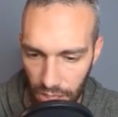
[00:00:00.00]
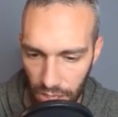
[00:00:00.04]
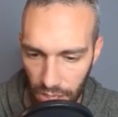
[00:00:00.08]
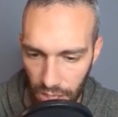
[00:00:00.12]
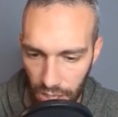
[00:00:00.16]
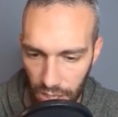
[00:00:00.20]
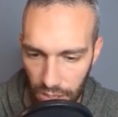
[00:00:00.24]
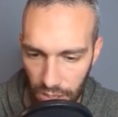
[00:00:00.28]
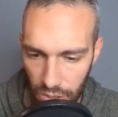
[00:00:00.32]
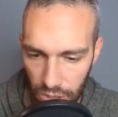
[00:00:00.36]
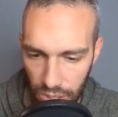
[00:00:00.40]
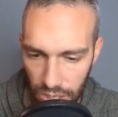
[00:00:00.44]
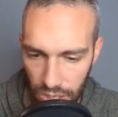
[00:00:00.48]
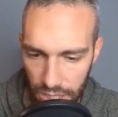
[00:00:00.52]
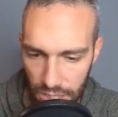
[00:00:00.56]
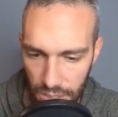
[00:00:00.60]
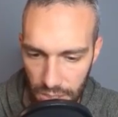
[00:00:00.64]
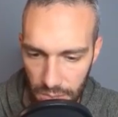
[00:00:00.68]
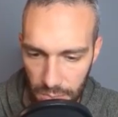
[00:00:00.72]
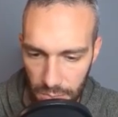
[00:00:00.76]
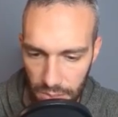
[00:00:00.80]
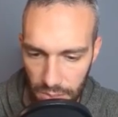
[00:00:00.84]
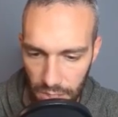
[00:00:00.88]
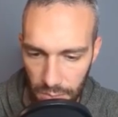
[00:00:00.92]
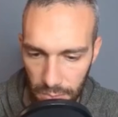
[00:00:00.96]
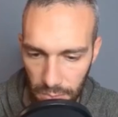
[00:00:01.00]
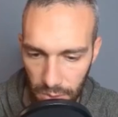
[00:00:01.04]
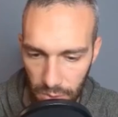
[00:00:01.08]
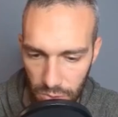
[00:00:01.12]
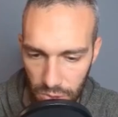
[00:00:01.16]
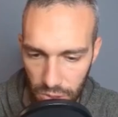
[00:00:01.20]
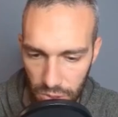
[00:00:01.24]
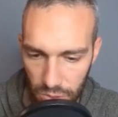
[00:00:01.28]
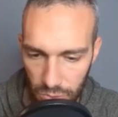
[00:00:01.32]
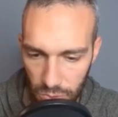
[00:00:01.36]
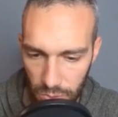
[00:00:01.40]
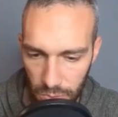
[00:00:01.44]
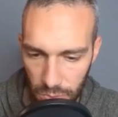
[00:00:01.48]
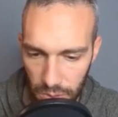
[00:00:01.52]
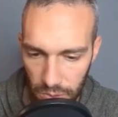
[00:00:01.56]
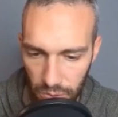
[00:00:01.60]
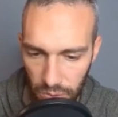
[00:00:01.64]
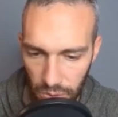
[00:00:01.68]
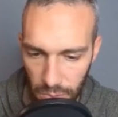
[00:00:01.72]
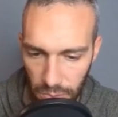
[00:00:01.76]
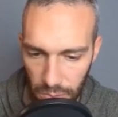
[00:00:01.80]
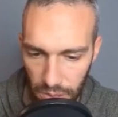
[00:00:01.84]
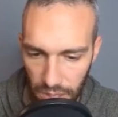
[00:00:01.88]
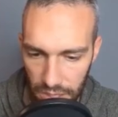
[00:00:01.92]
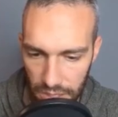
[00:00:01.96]
your custom emojis would be
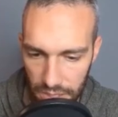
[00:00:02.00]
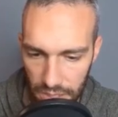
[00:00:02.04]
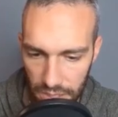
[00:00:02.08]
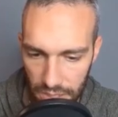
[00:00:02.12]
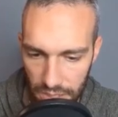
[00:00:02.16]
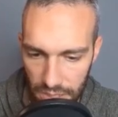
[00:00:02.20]
replacing,